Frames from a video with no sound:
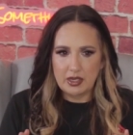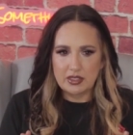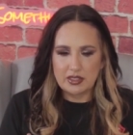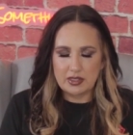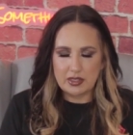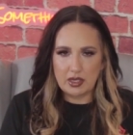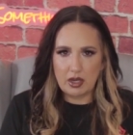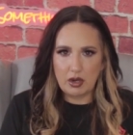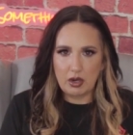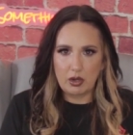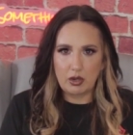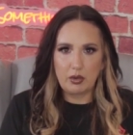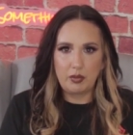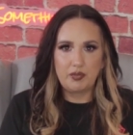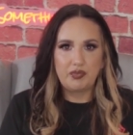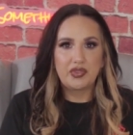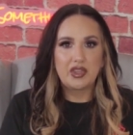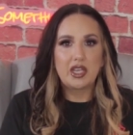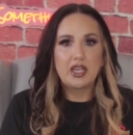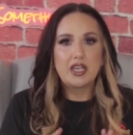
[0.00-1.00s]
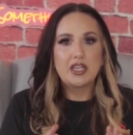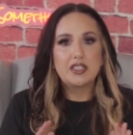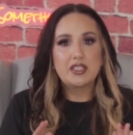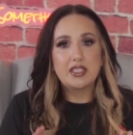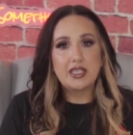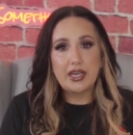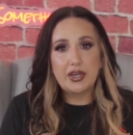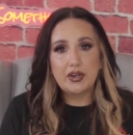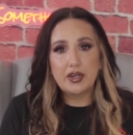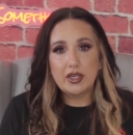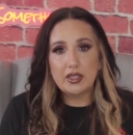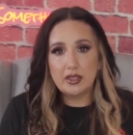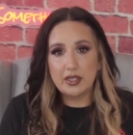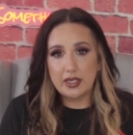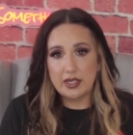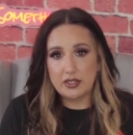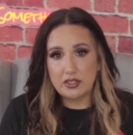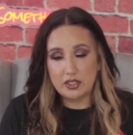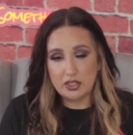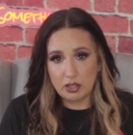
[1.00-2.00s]
So Terry
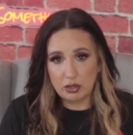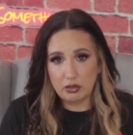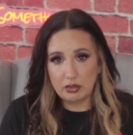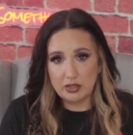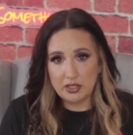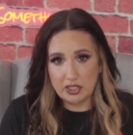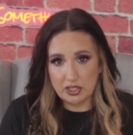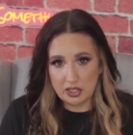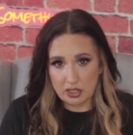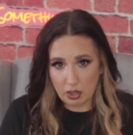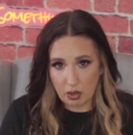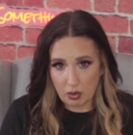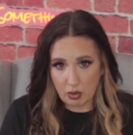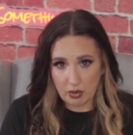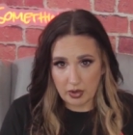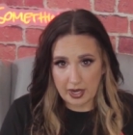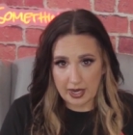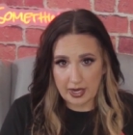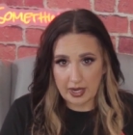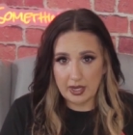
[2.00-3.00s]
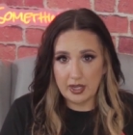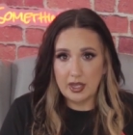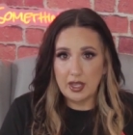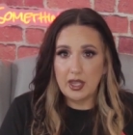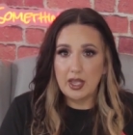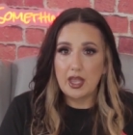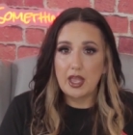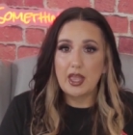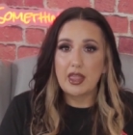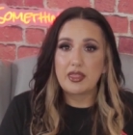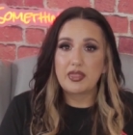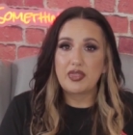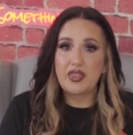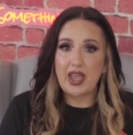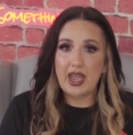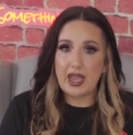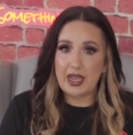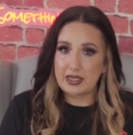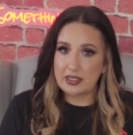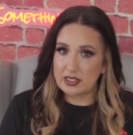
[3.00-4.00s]
Lynn told Tori
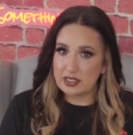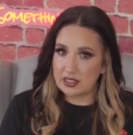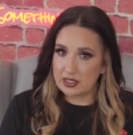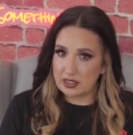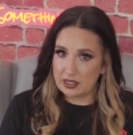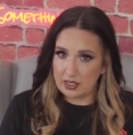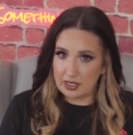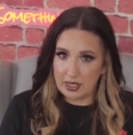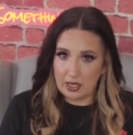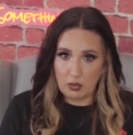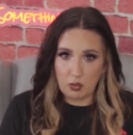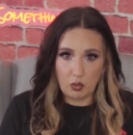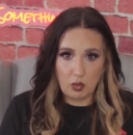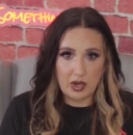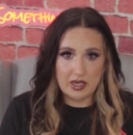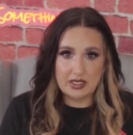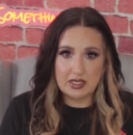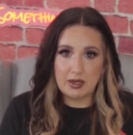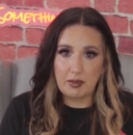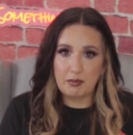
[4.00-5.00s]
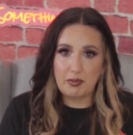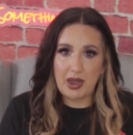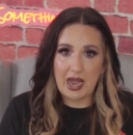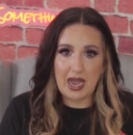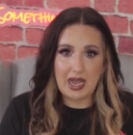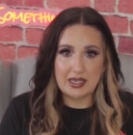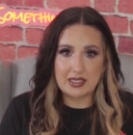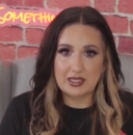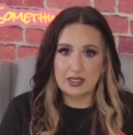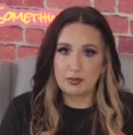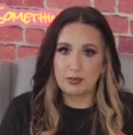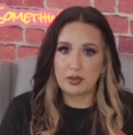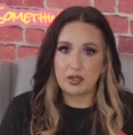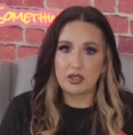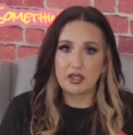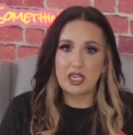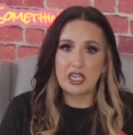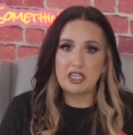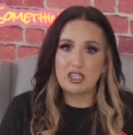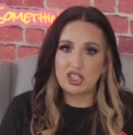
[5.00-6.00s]
that it wasn't
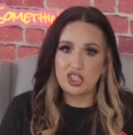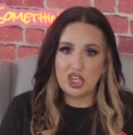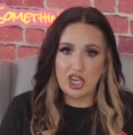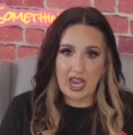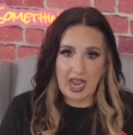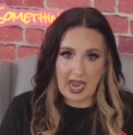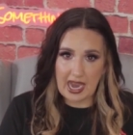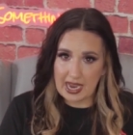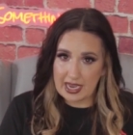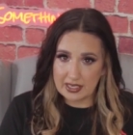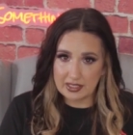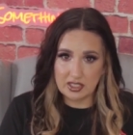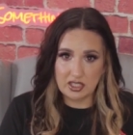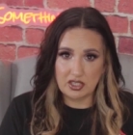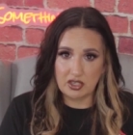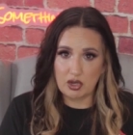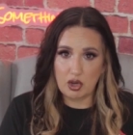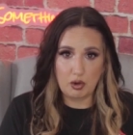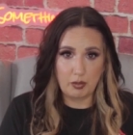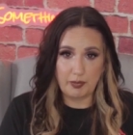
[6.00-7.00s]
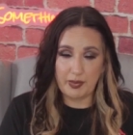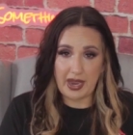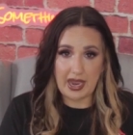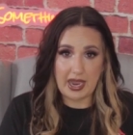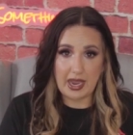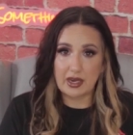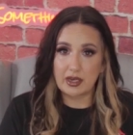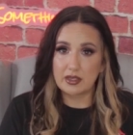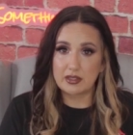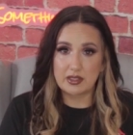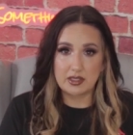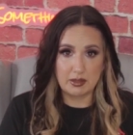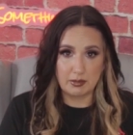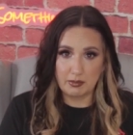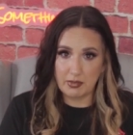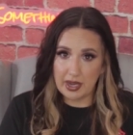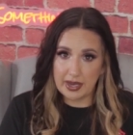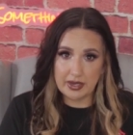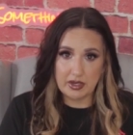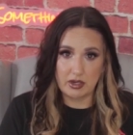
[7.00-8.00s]
possible and she had to go back to
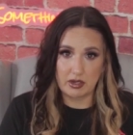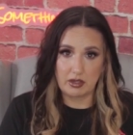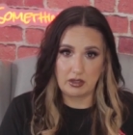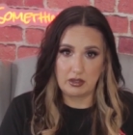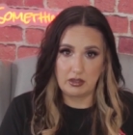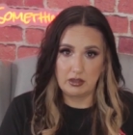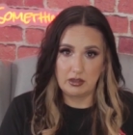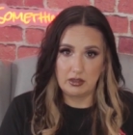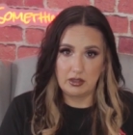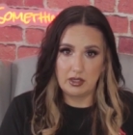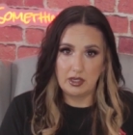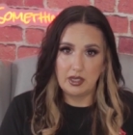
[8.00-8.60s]
Michael.